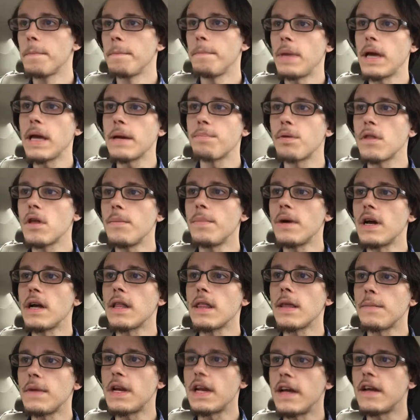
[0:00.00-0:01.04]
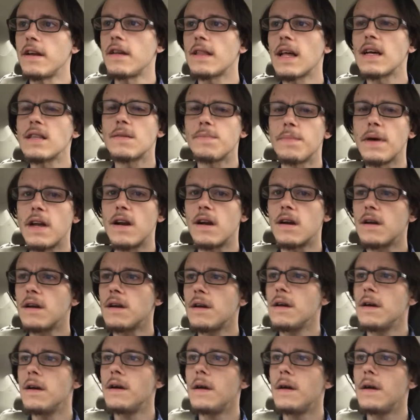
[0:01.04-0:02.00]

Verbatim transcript: Pink blueberry lemonade. That's better.